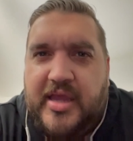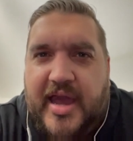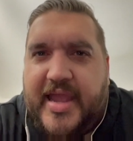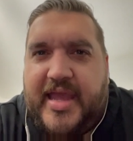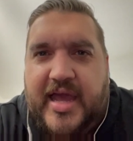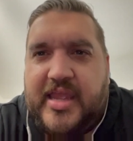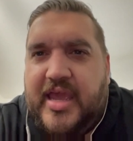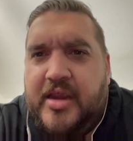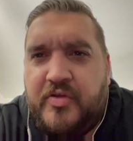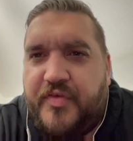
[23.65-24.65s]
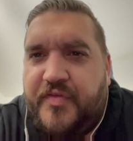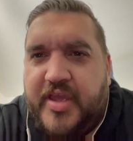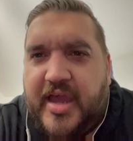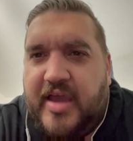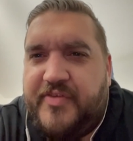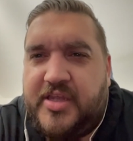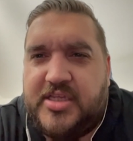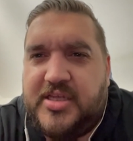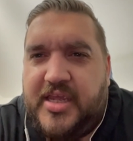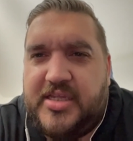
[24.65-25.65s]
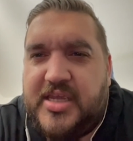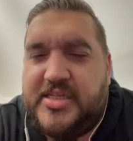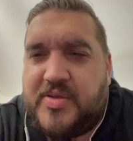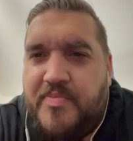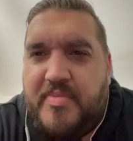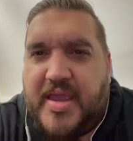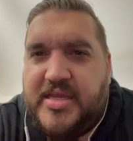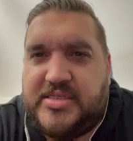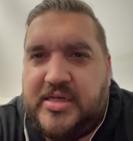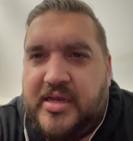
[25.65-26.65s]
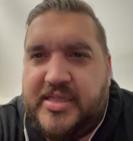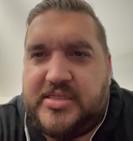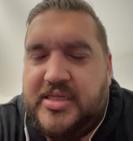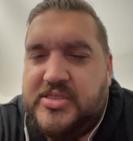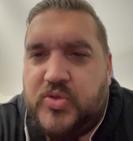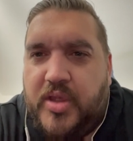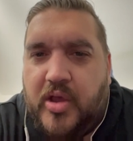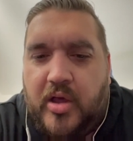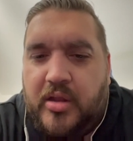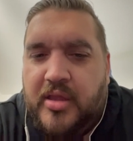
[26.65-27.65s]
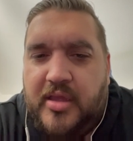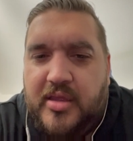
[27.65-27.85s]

I can't get enough of it. I think it's amazing listening to it all.